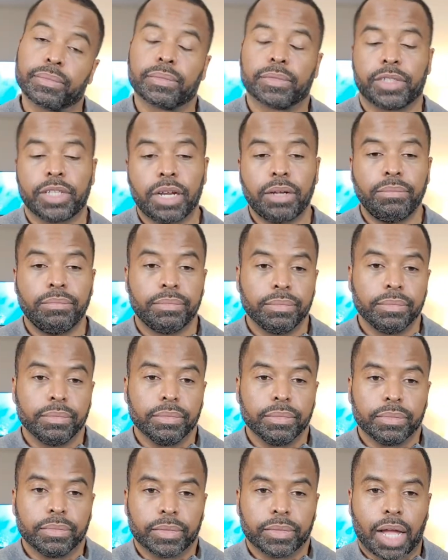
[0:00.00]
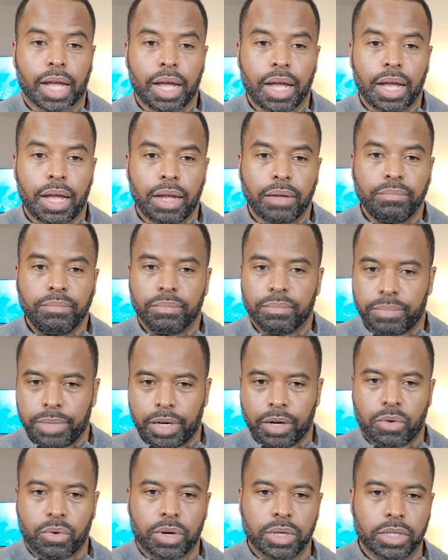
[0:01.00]
So. Uh,
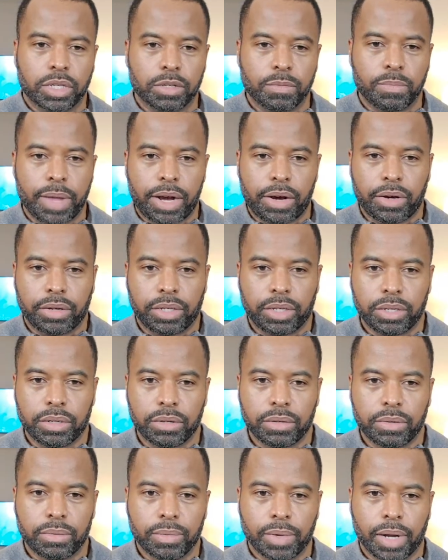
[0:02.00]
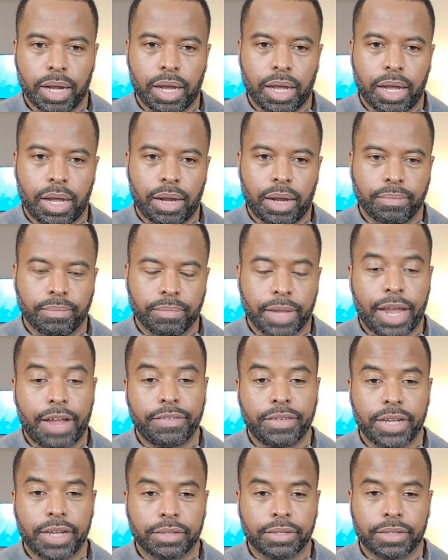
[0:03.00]
but of course, it's better to uh,
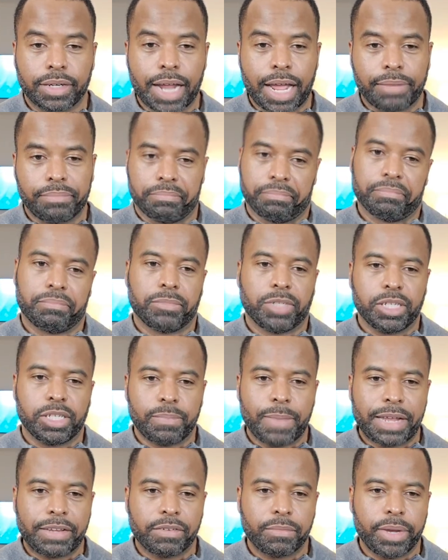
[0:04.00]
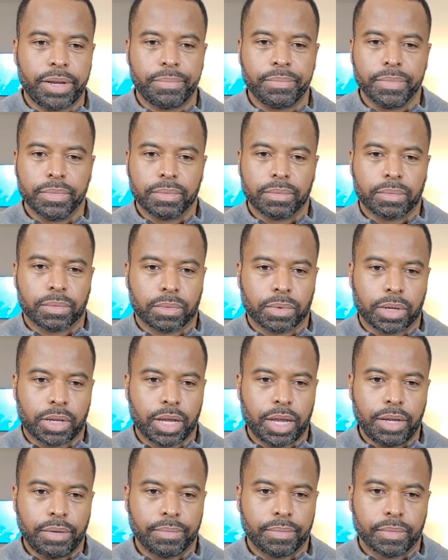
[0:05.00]
have sex and not just masturbate.
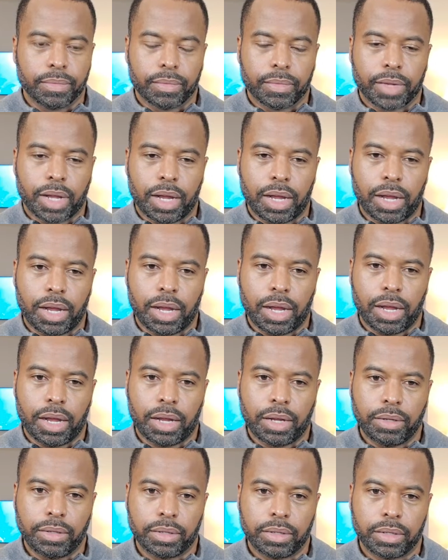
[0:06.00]
Okay. Uh,